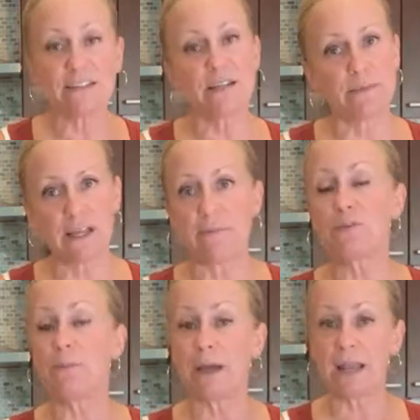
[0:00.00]

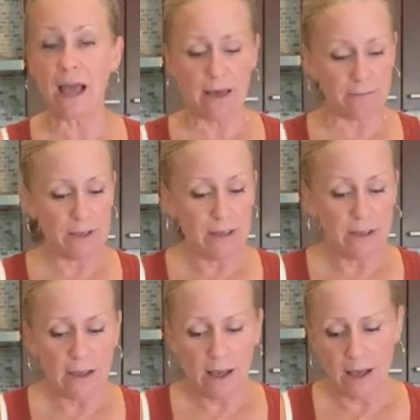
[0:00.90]
sometimes we might have
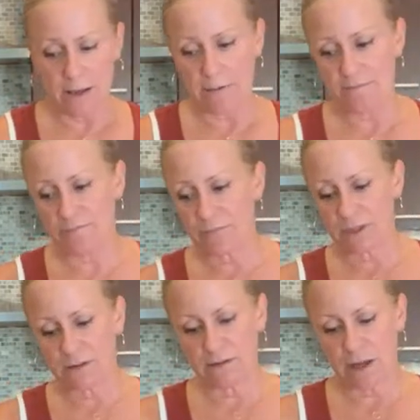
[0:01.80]

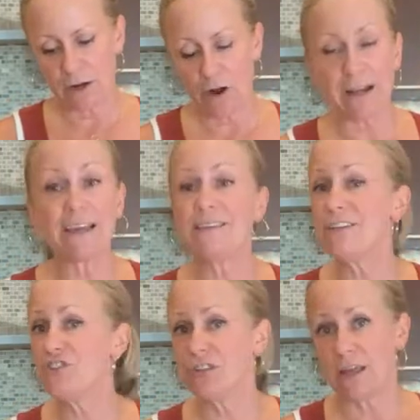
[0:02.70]
a chronic
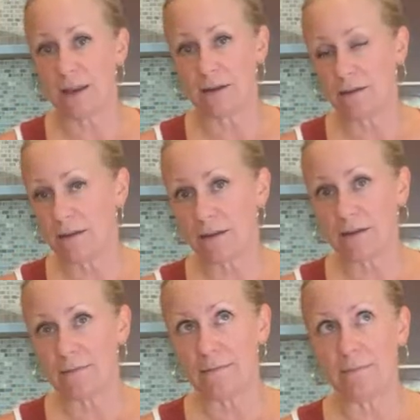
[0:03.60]
condition that
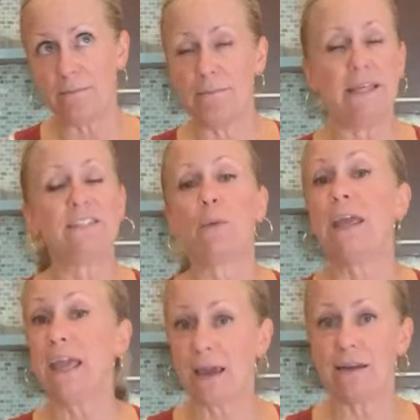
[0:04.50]
means that we
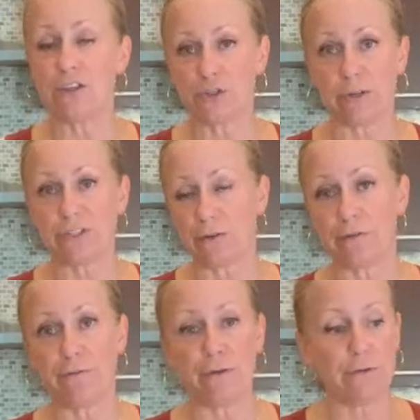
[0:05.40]
can't enjoy
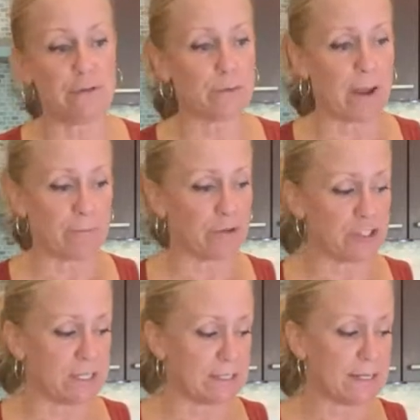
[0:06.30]
certain foods or
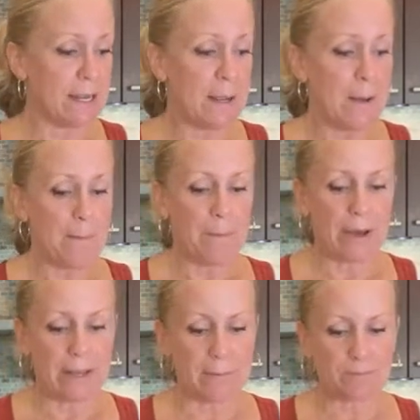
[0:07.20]
beverages,
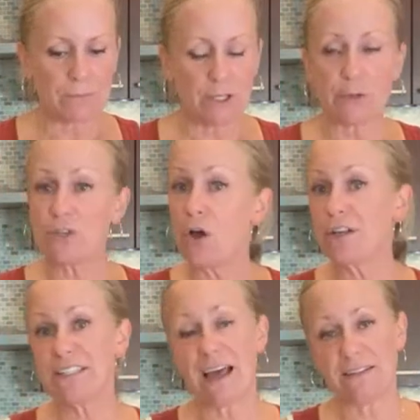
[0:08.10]
but as long
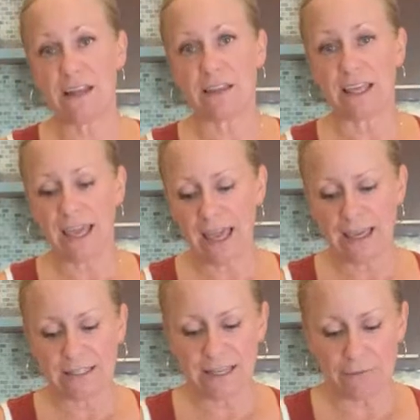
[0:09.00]
as that's not the
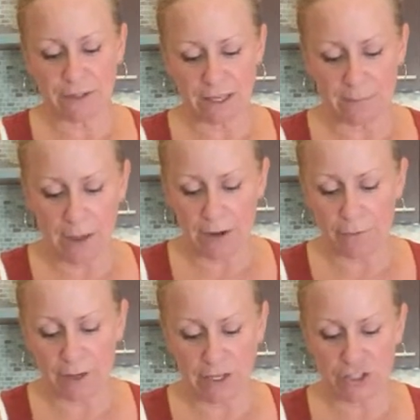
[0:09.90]
case, everything in
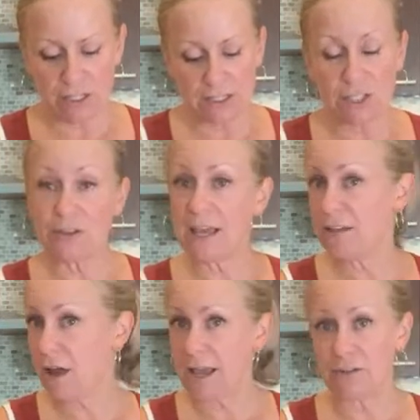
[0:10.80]
moderation so
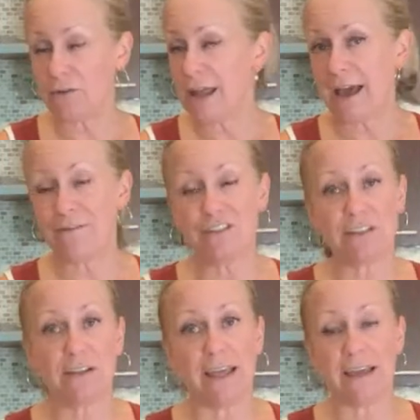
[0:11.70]
that I don't have
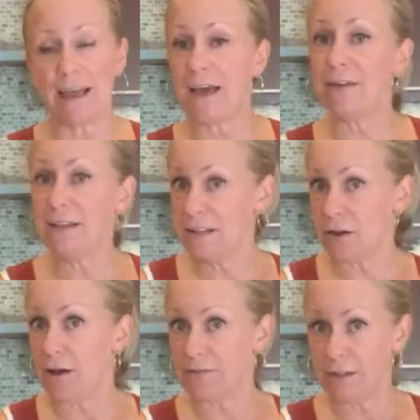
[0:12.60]
to have
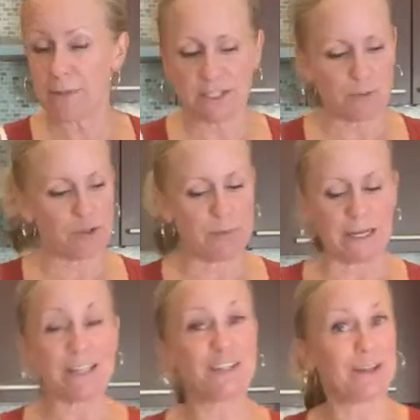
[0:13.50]
anything off limits, which would be
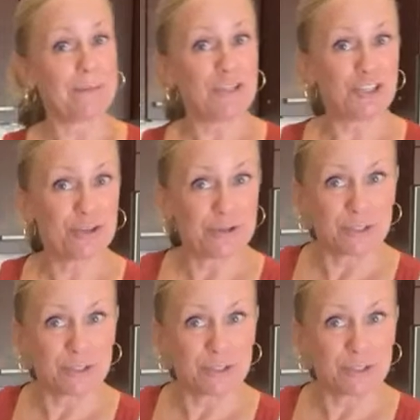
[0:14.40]
nice. So let me show you those